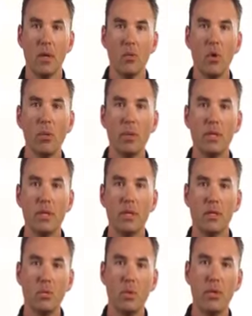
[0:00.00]
What we did
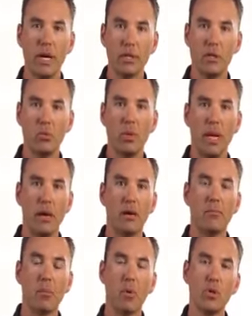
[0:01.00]
is we actually went out
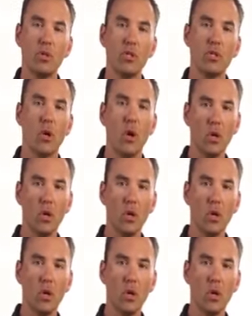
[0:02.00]
and purchased